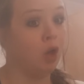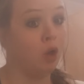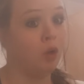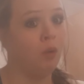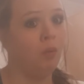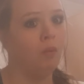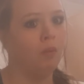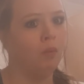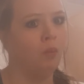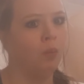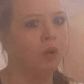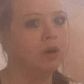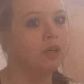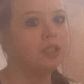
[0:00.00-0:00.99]
who
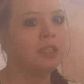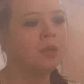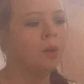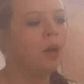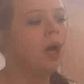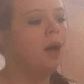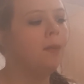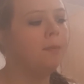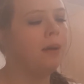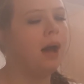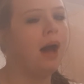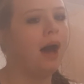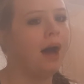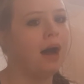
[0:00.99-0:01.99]
would
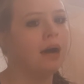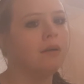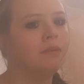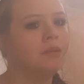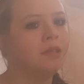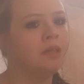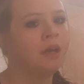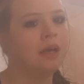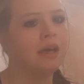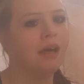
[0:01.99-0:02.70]
perhaps